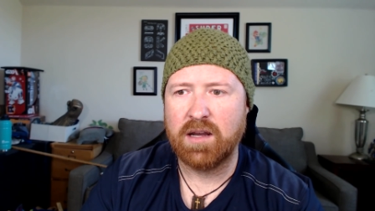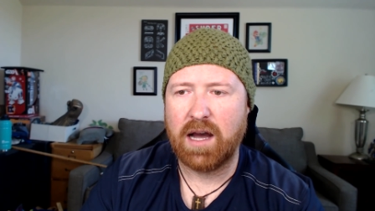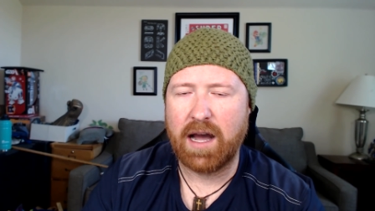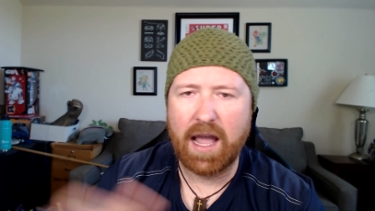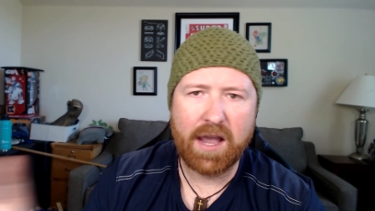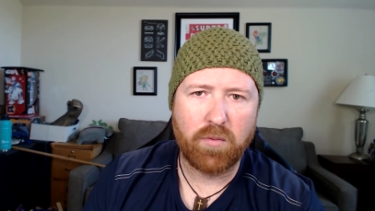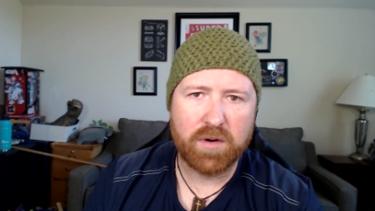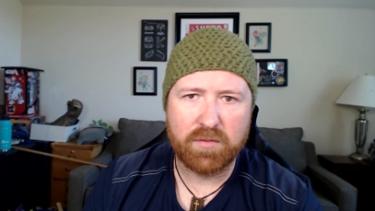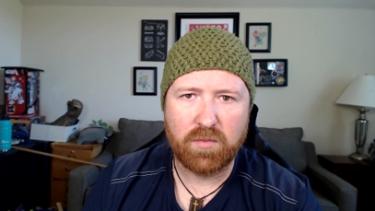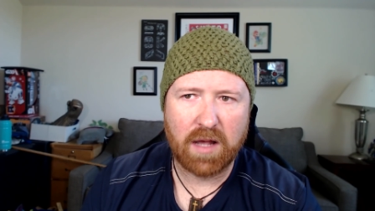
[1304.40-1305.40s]
uh, hey,
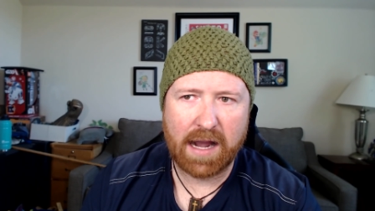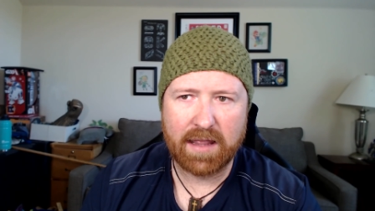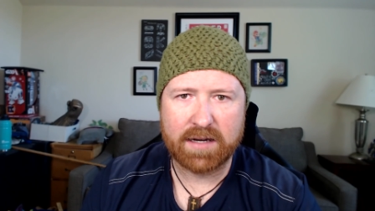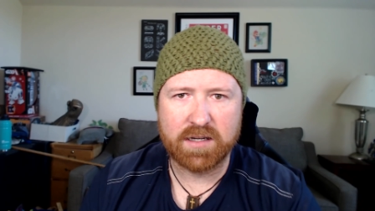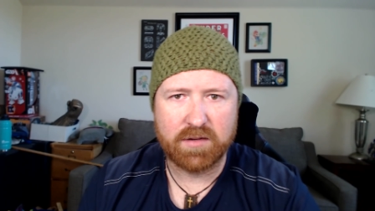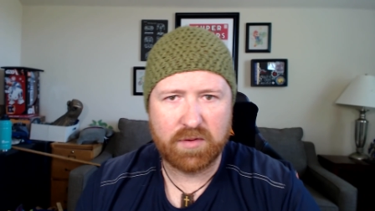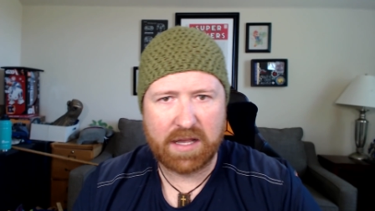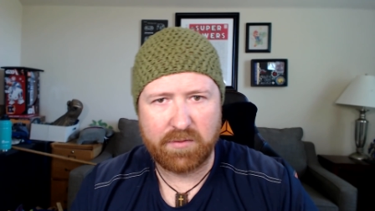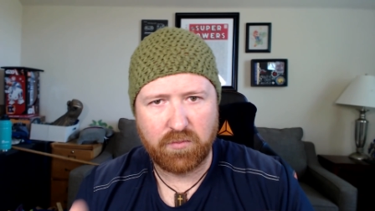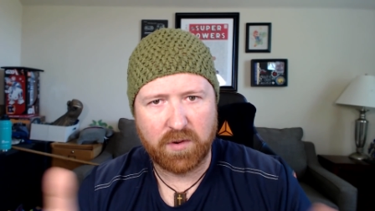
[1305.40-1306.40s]
would I like to? They
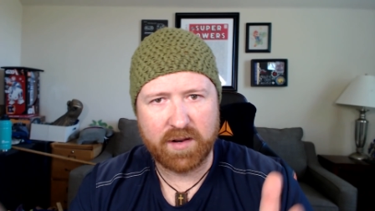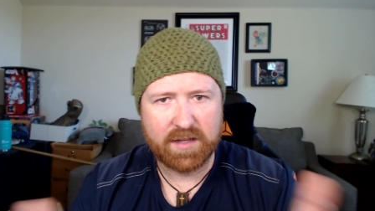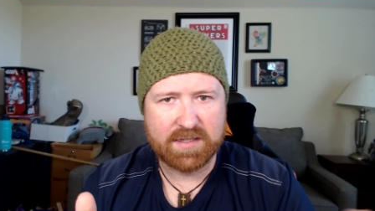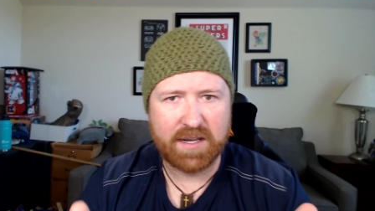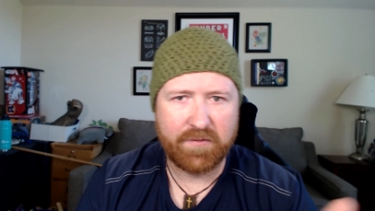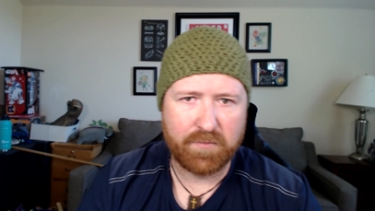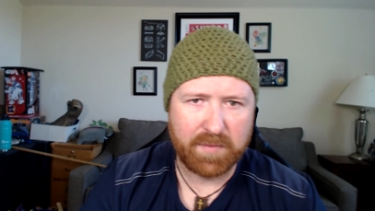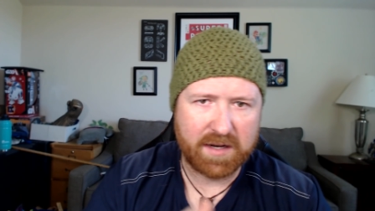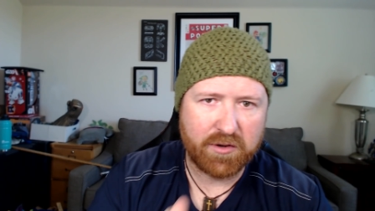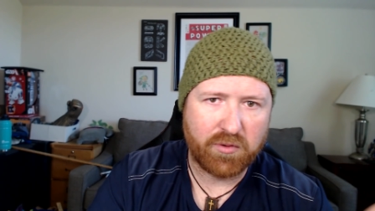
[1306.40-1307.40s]
wanted to see me
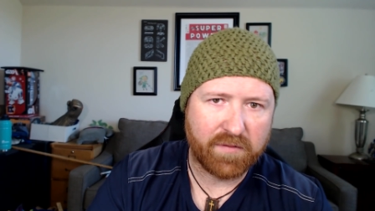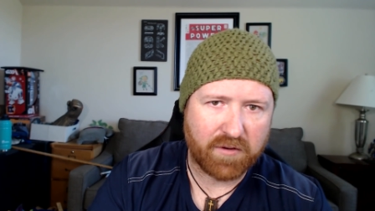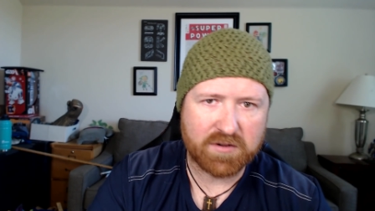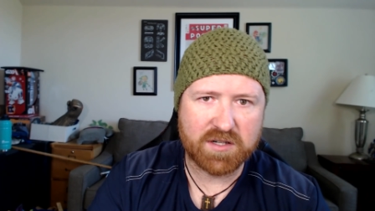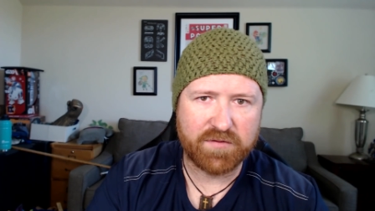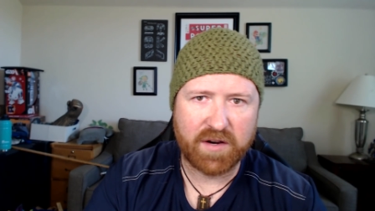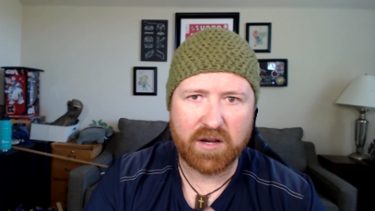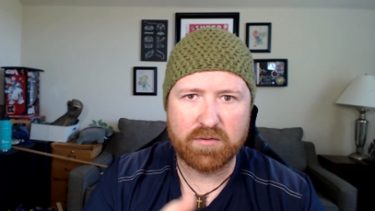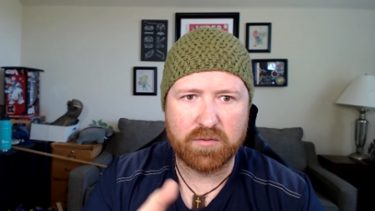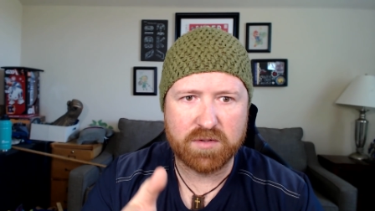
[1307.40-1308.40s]
do a versus
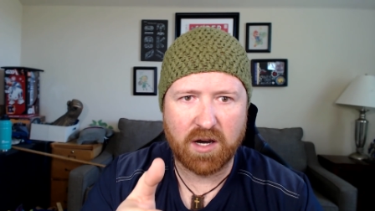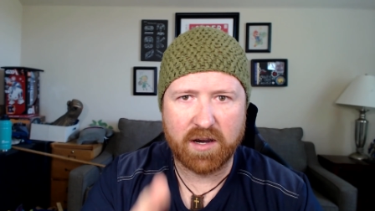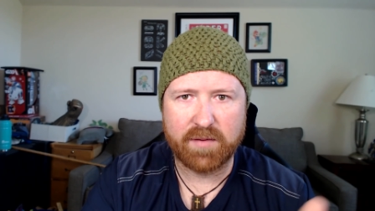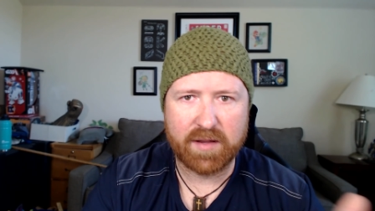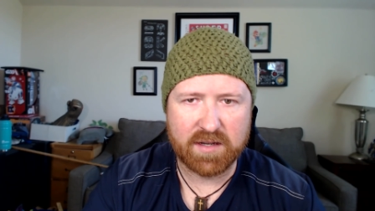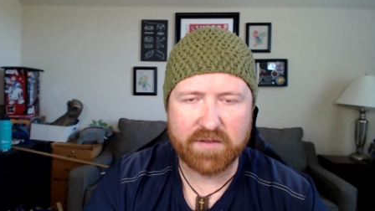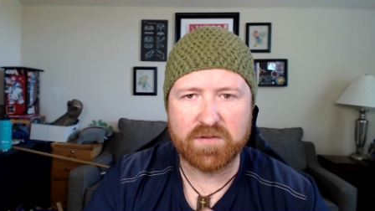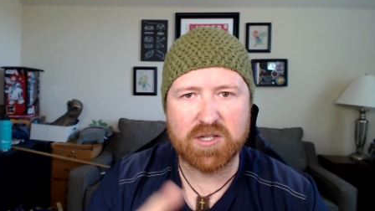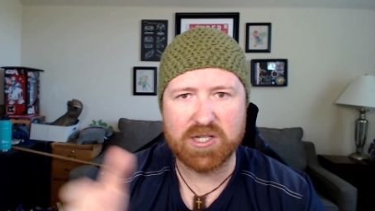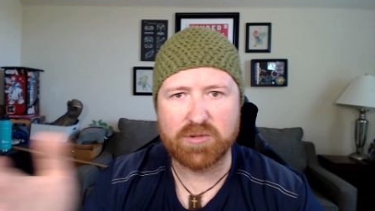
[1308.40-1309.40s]
video talking about the
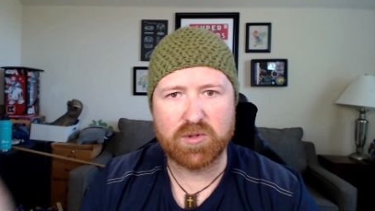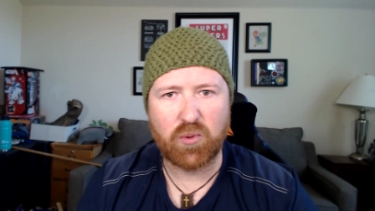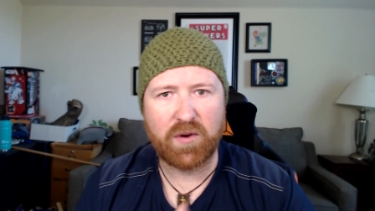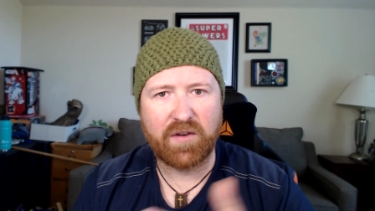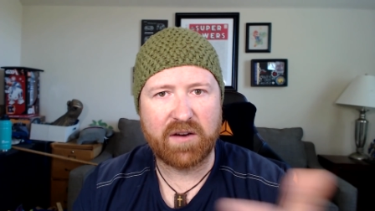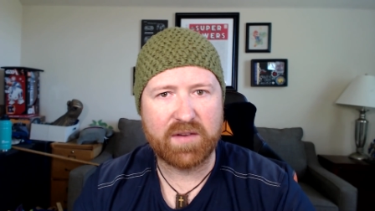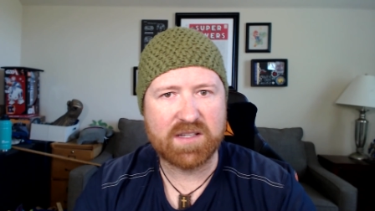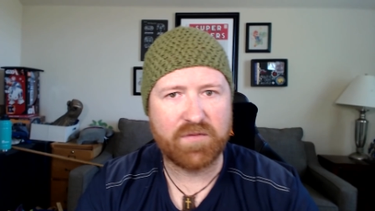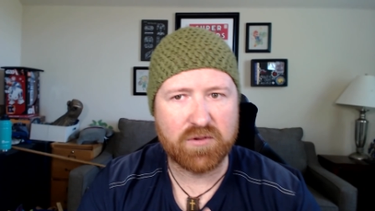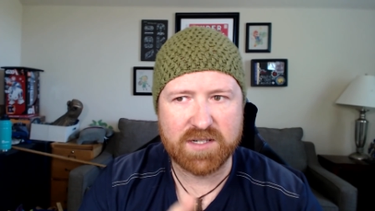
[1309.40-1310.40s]
differences between Final Fantasy
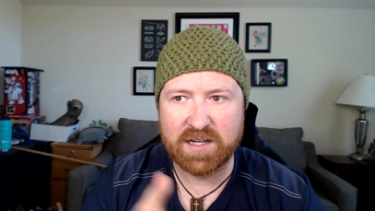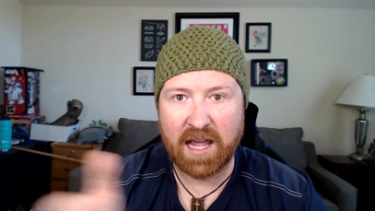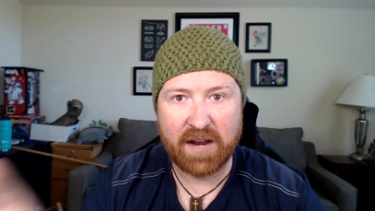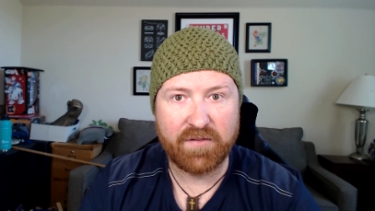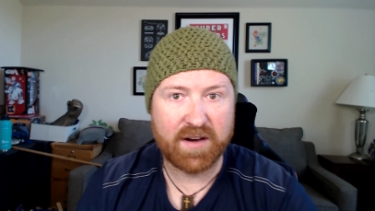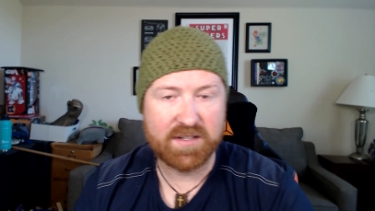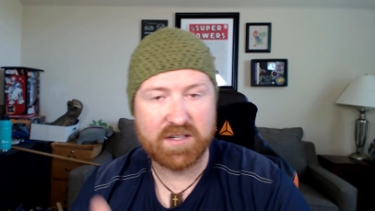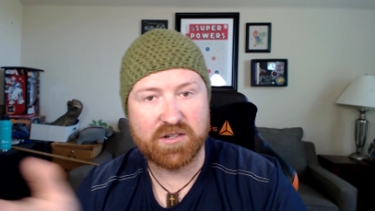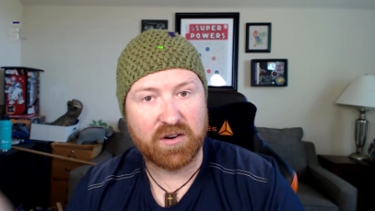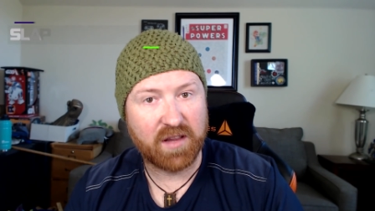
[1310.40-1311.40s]
XIV and Phantasy
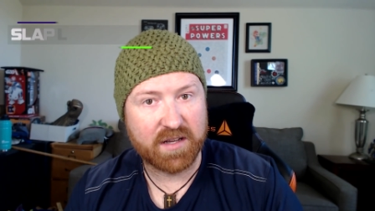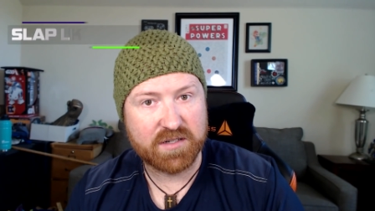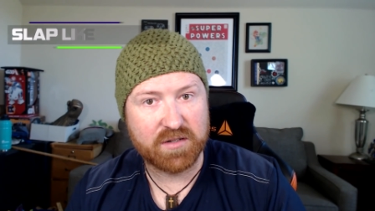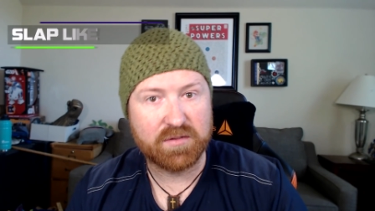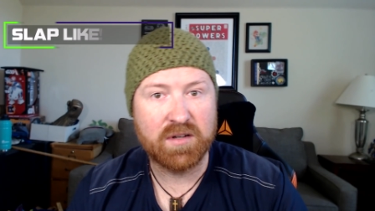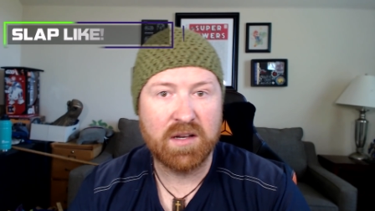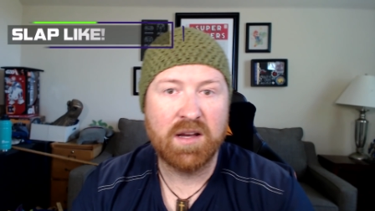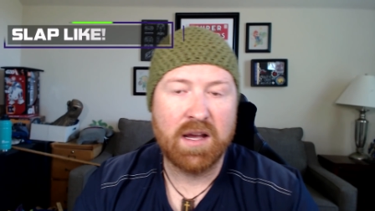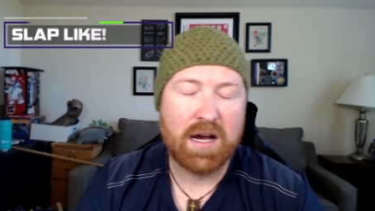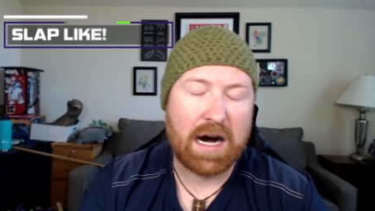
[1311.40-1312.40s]
Star Online 2.
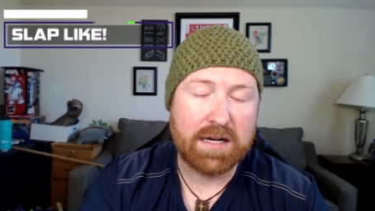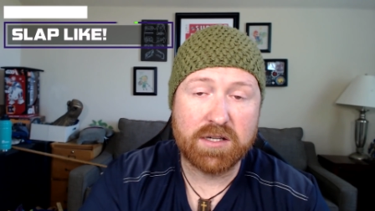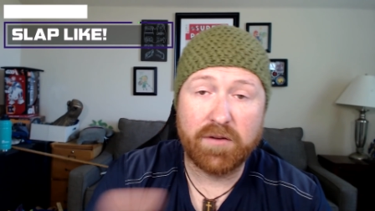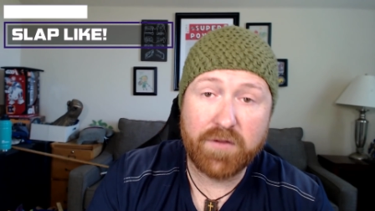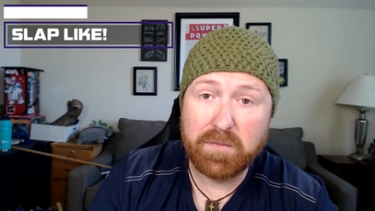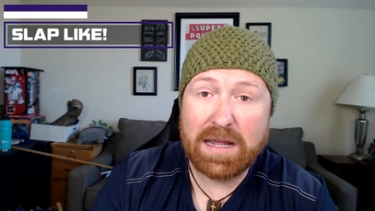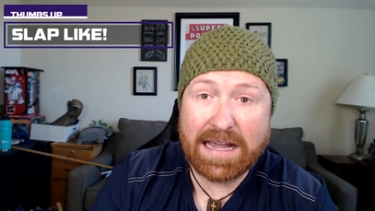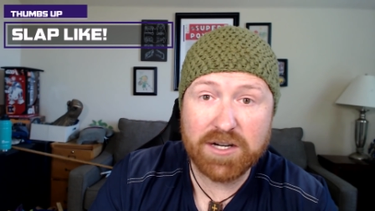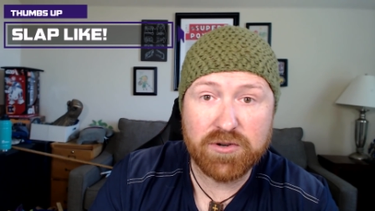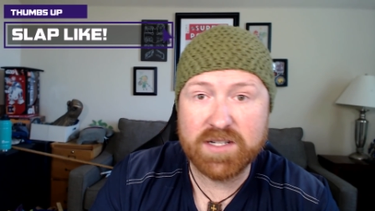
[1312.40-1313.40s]
Uh, so if you'd be
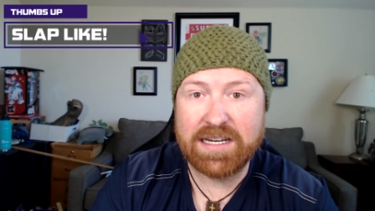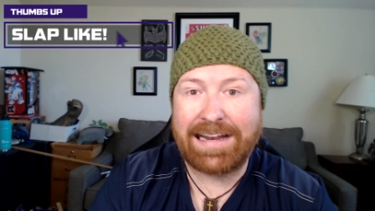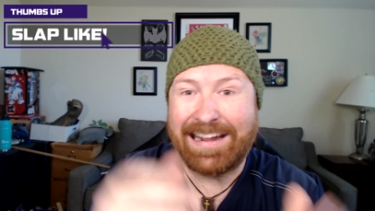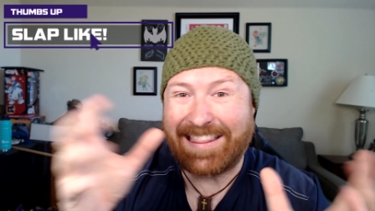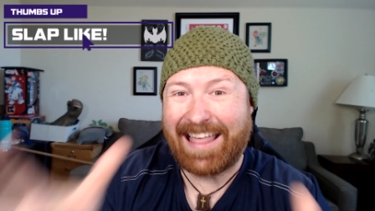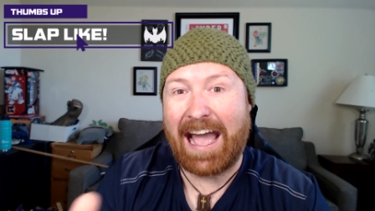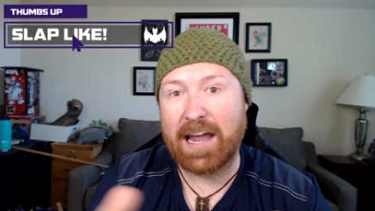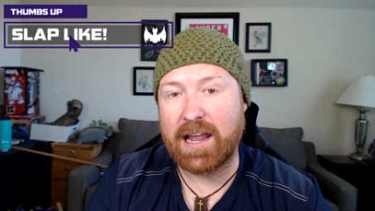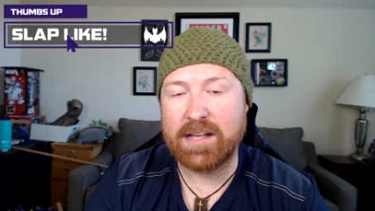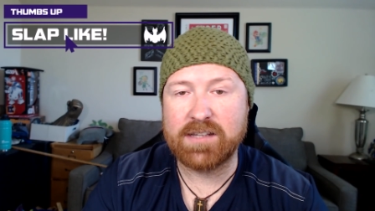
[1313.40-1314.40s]
interested in
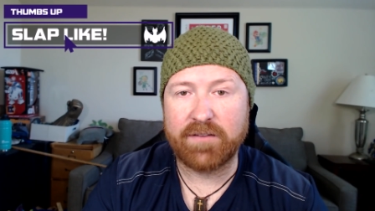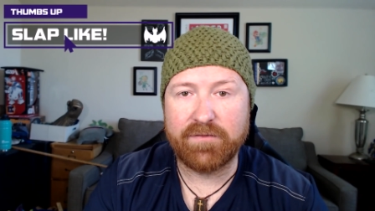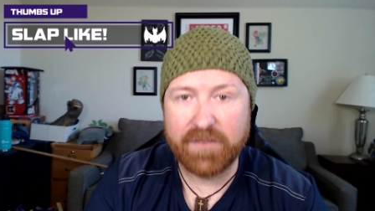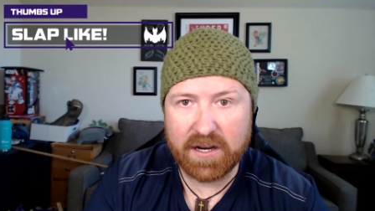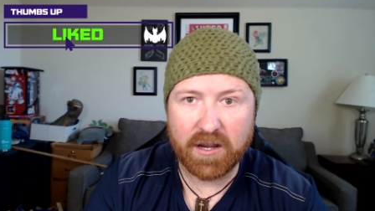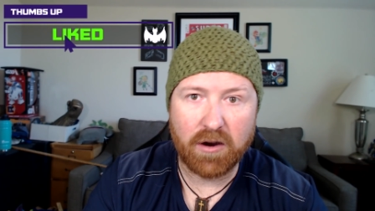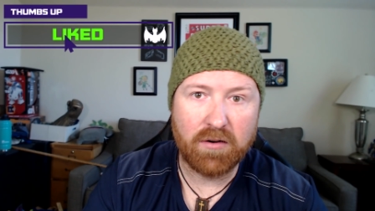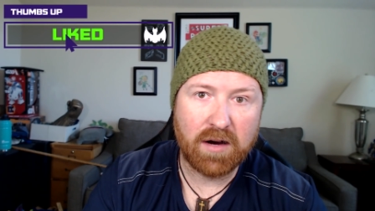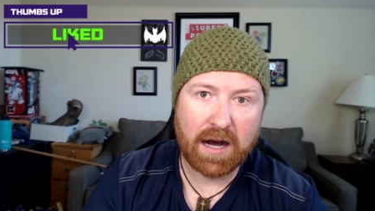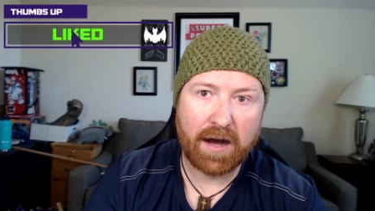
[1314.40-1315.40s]
that as a video,
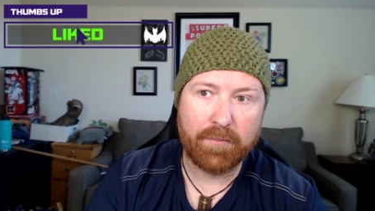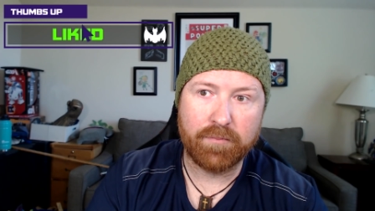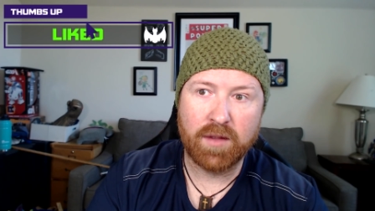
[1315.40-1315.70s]
um,